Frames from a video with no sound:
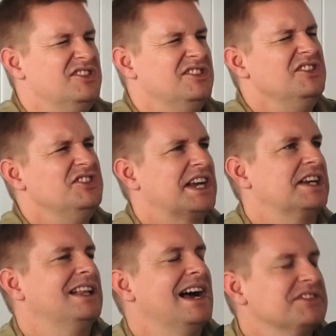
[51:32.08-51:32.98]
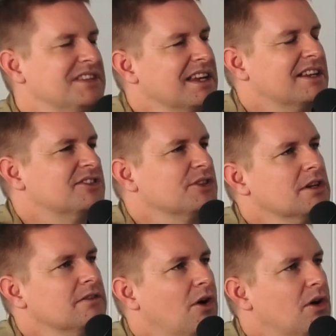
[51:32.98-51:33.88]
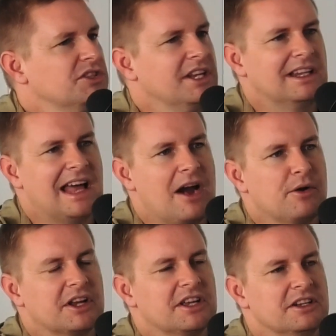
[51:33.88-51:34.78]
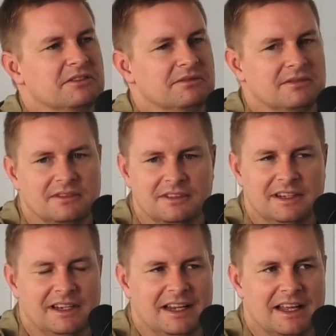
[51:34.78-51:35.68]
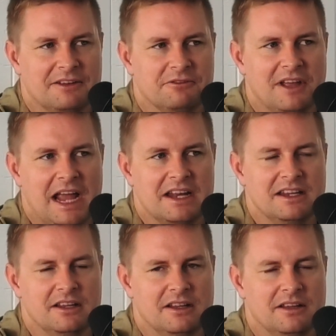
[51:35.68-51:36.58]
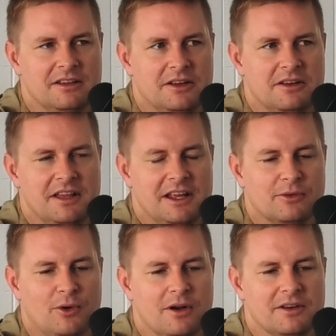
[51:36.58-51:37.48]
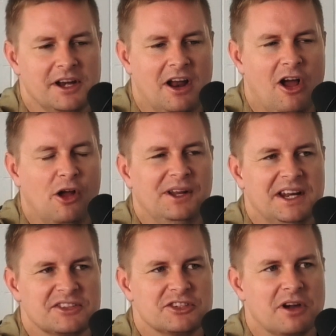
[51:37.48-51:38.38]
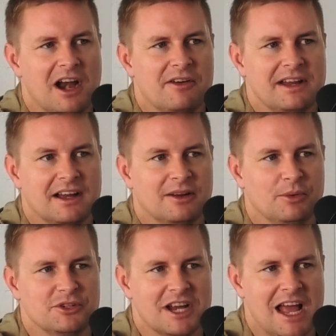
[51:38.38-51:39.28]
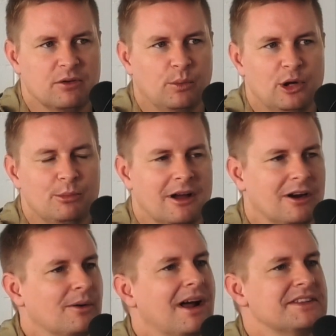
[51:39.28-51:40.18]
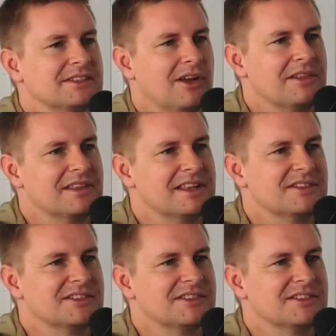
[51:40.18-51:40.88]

It's just your classic sort of Aussie larrikin event. You, would think, Ron, you know, only in Australia would you have a wheelbarrow race like this.